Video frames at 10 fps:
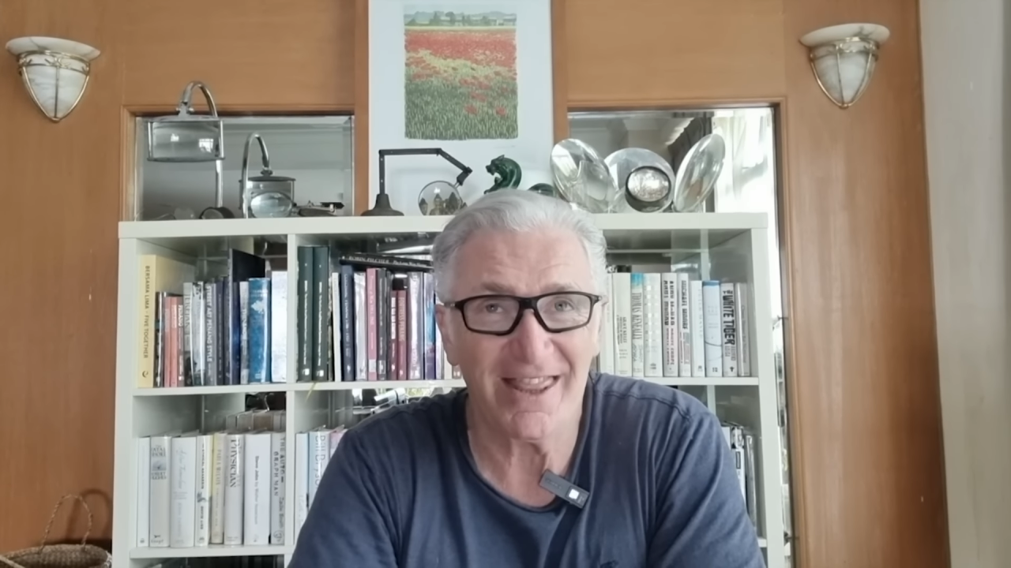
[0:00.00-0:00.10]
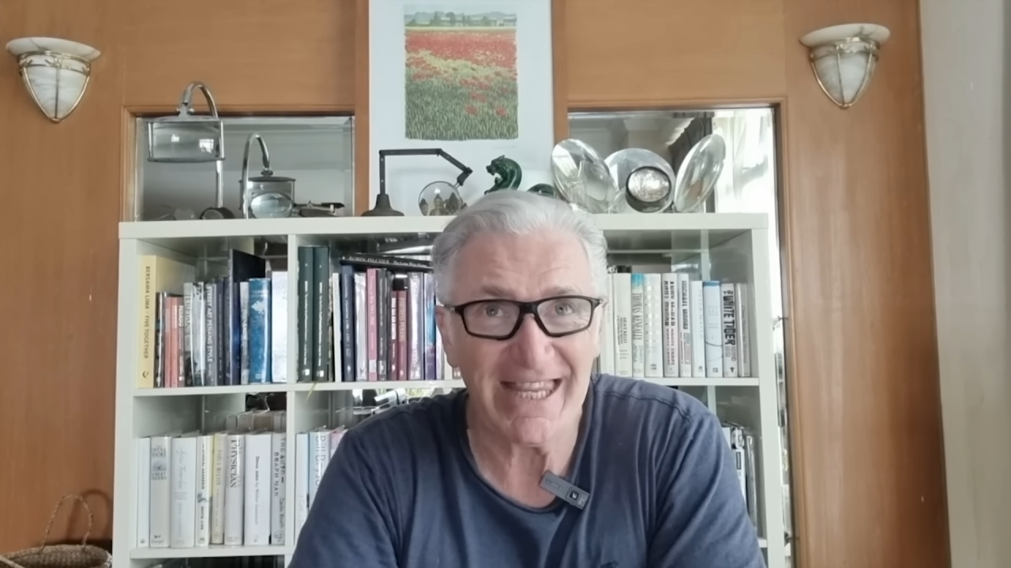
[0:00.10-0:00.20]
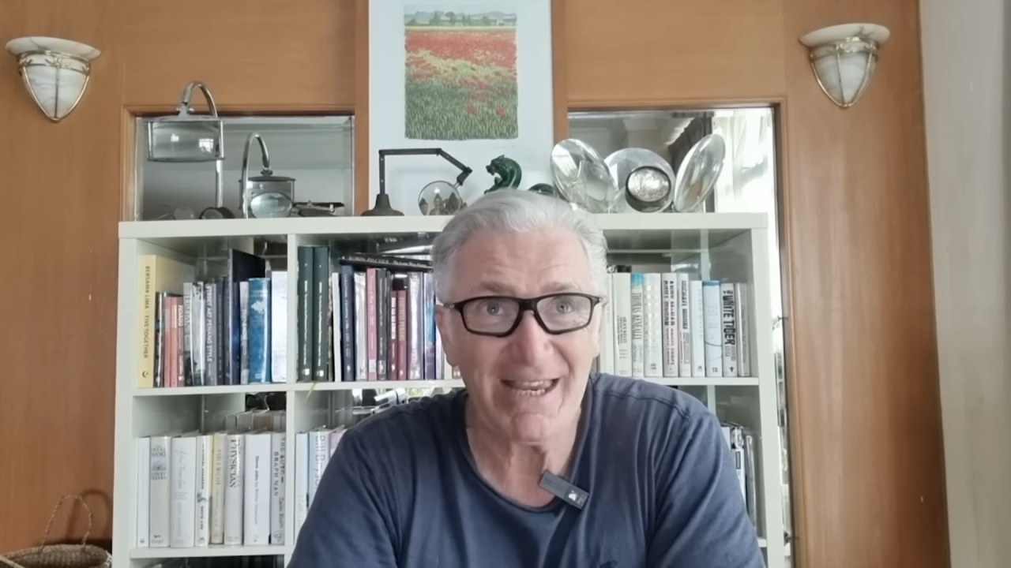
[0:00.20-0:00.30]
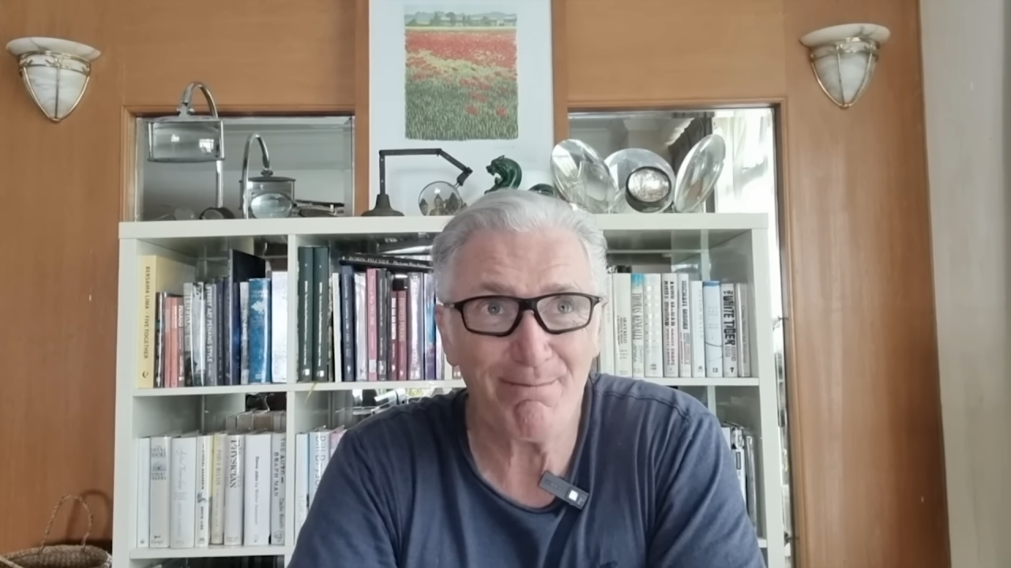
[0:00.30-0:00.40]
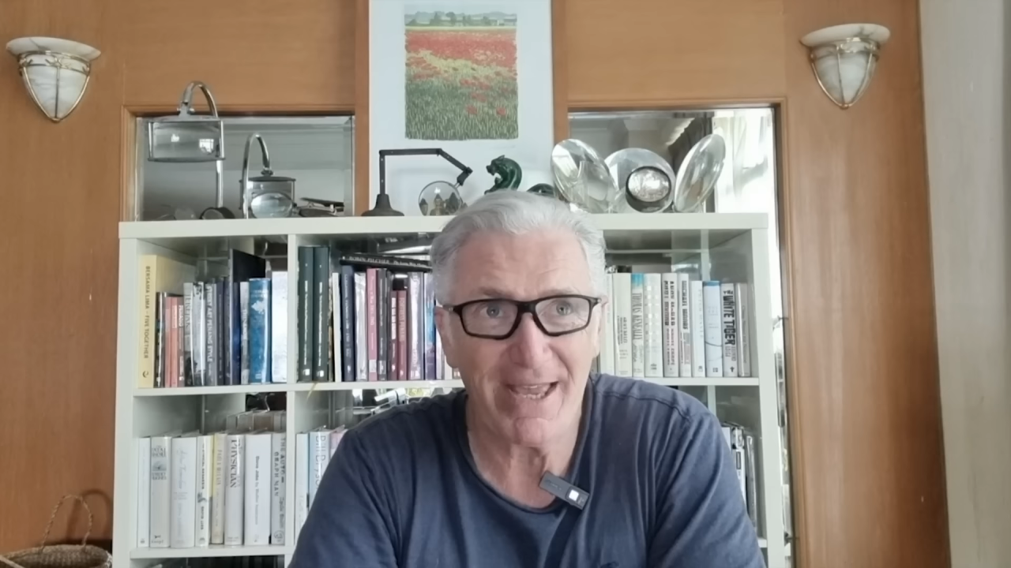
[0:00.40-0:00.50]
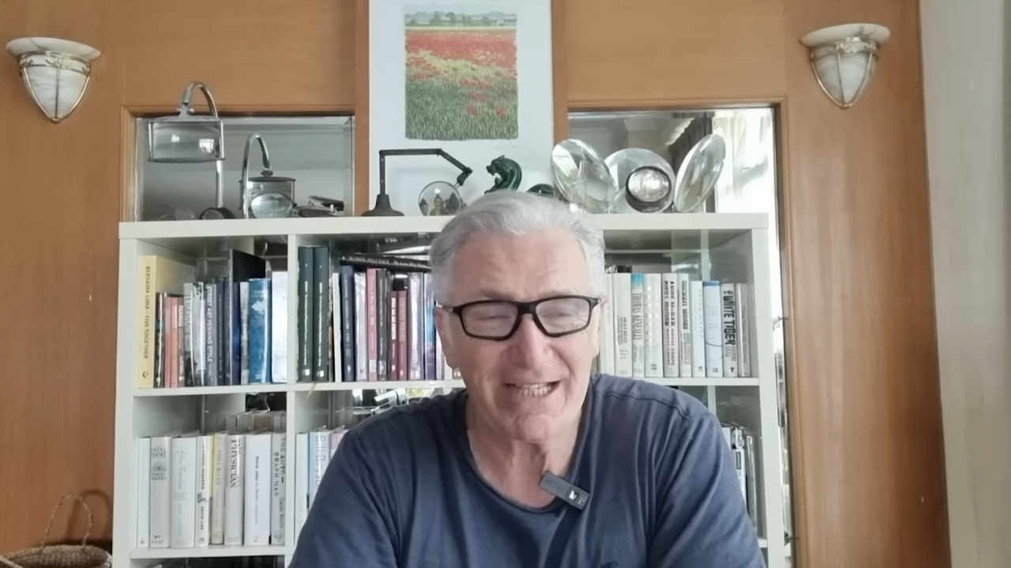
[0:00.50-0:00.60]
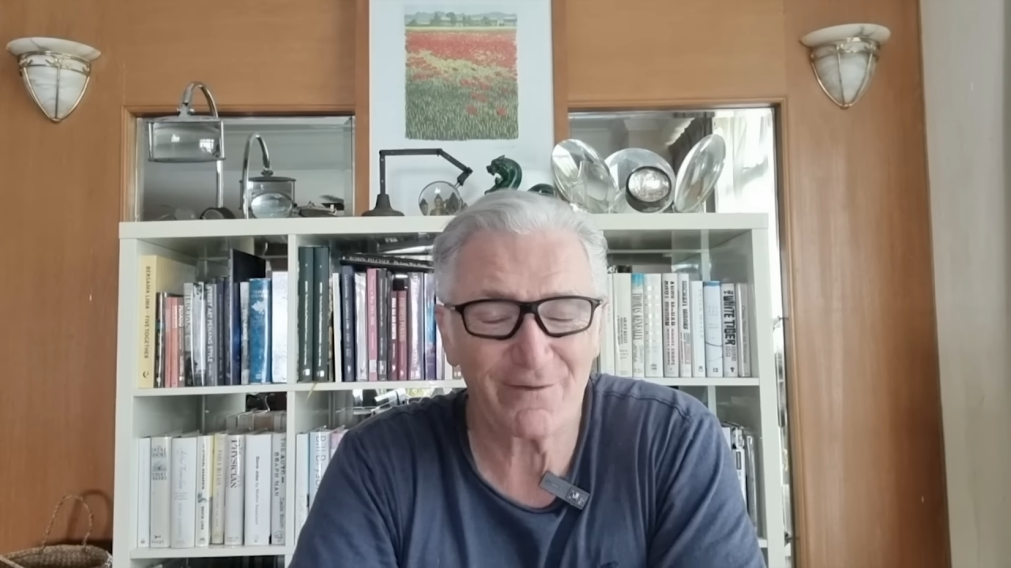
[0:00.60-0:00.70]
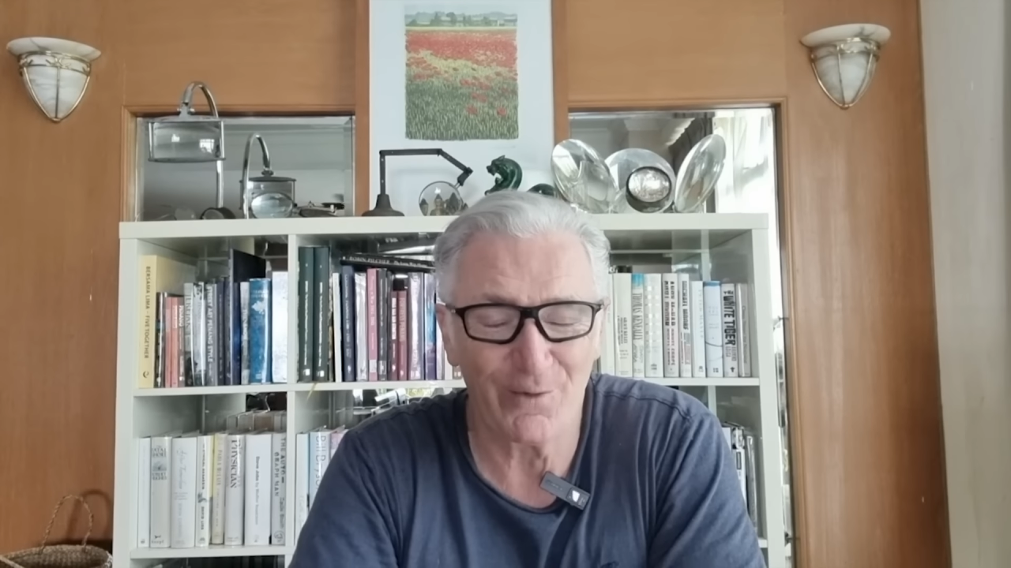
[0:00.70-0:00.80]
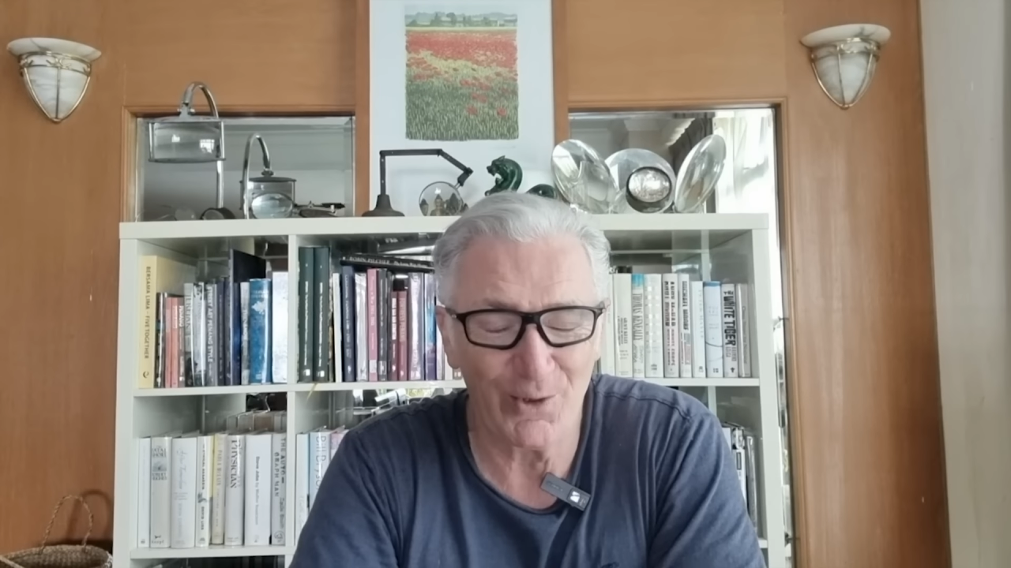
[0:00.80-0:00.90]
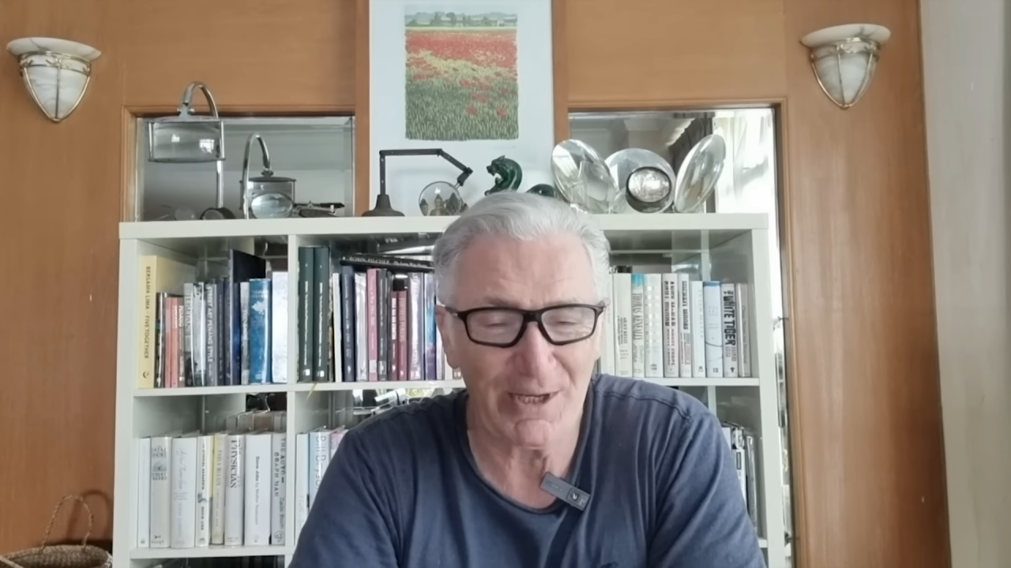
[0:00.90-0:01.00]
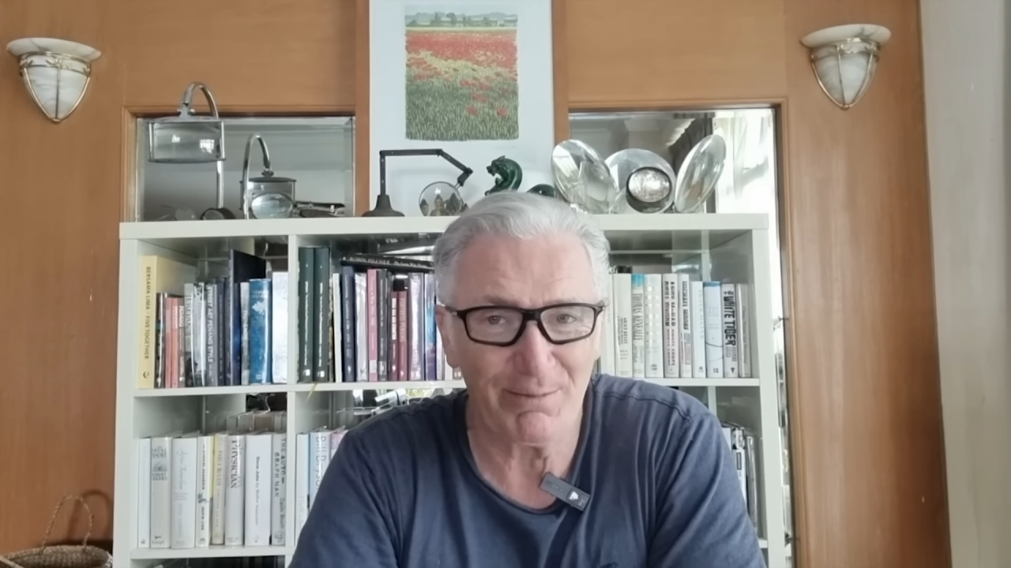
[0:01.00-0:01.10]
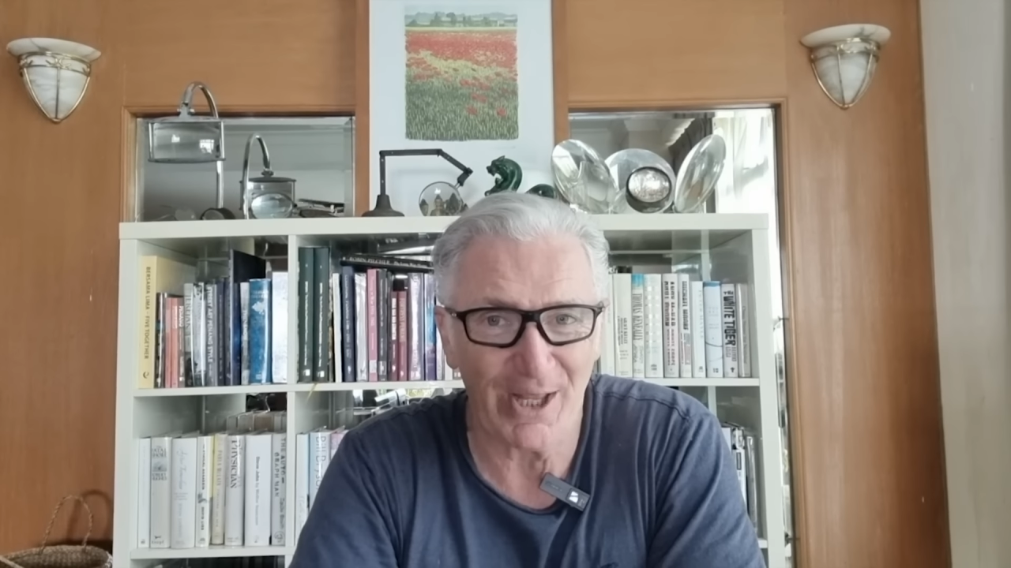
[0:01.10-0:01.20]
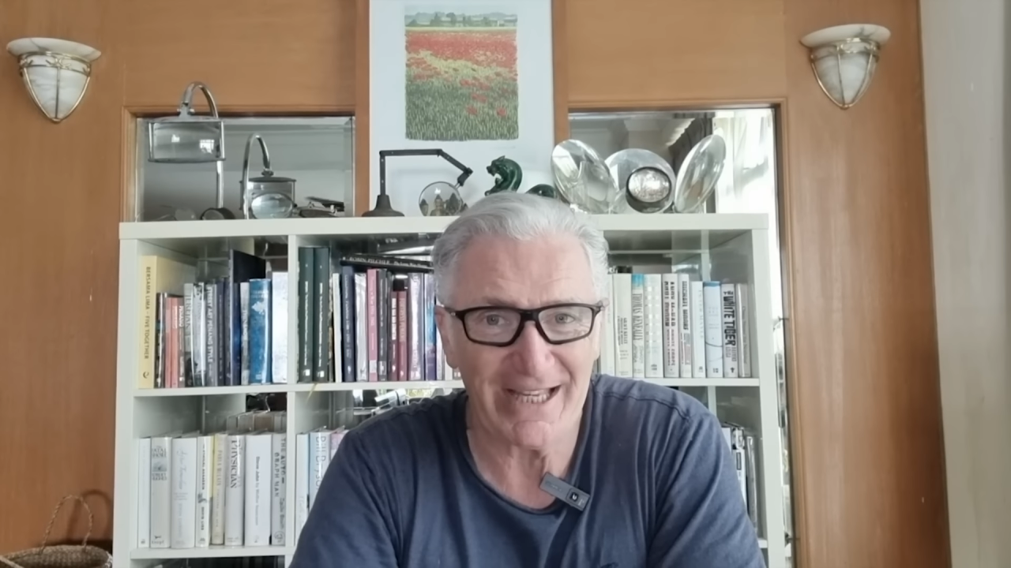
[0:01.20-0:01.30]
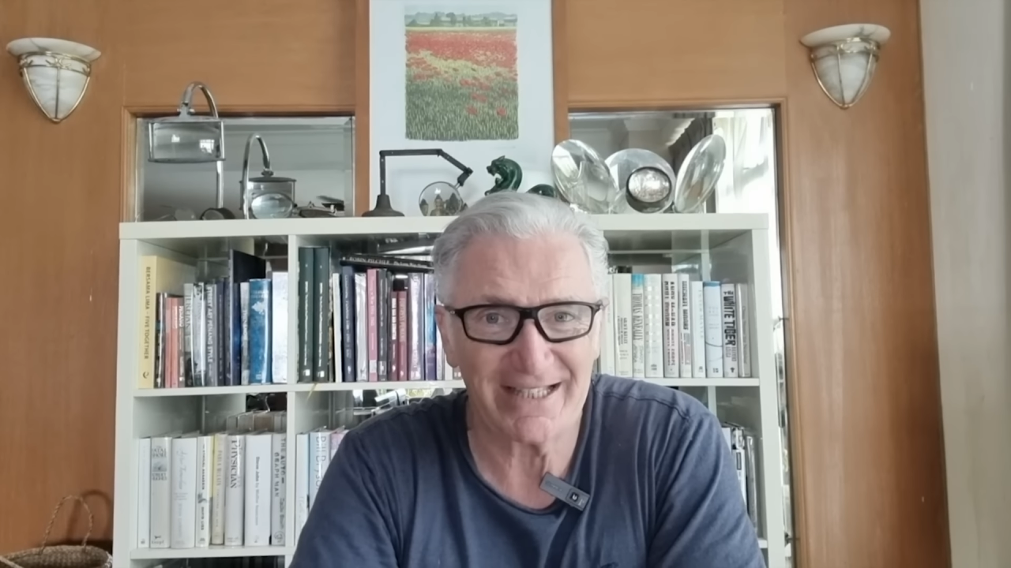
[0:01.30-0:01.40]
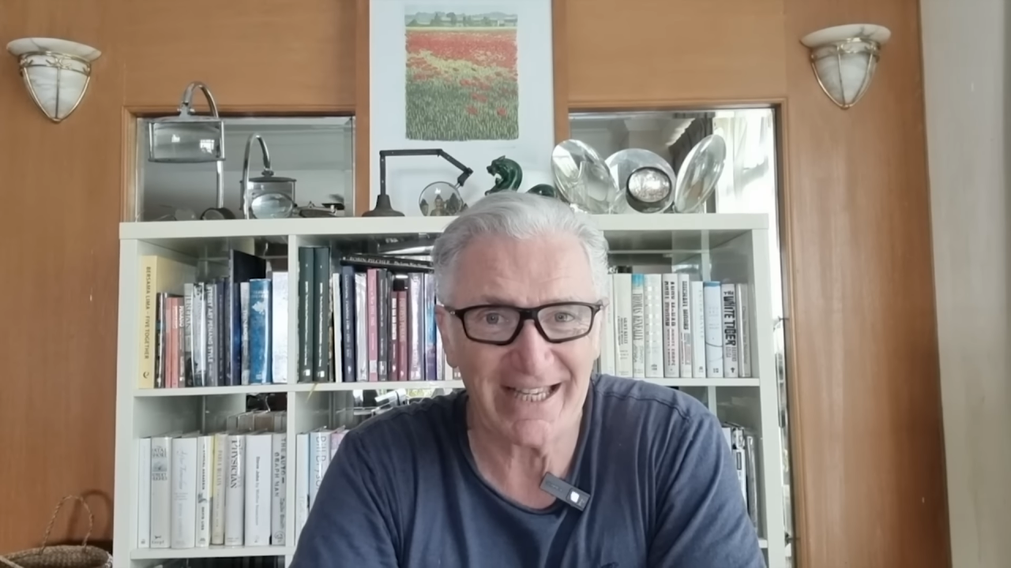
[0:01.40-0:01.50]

the best foodie place